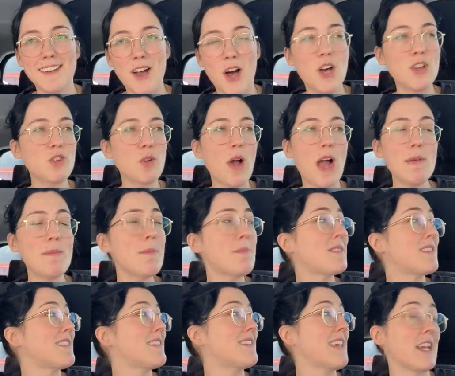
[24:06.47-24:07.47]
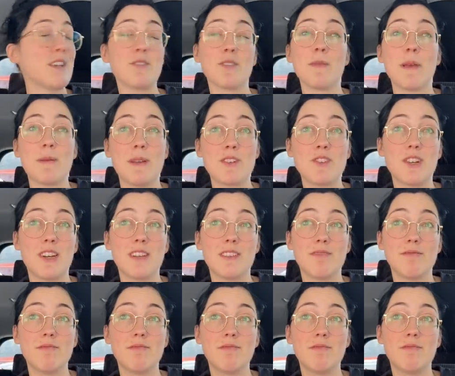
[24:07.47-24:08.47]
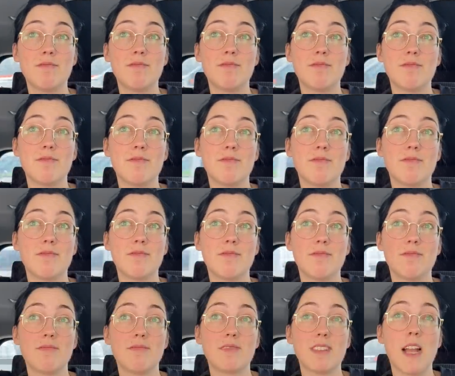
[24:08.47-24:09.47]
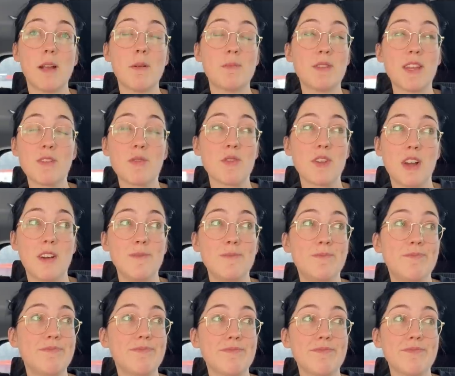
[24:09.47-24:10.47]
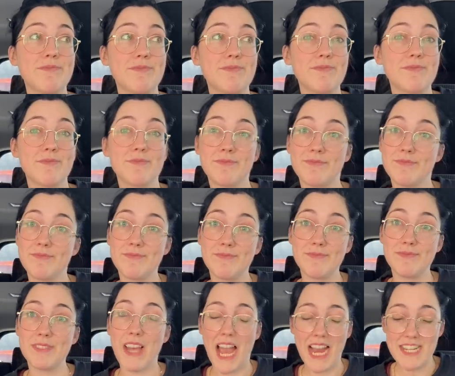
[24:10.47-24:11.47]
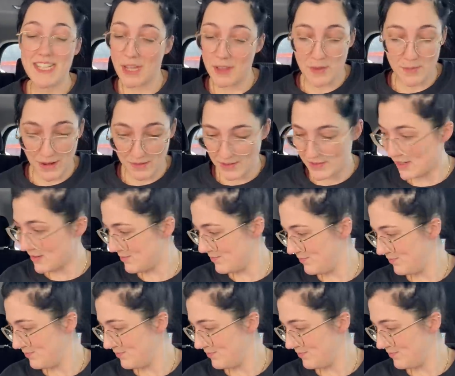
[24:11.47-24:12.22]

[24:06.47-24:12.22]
Also, I'm obsessed with my Patreon. I'm obsessed with y'all. I tell them everything.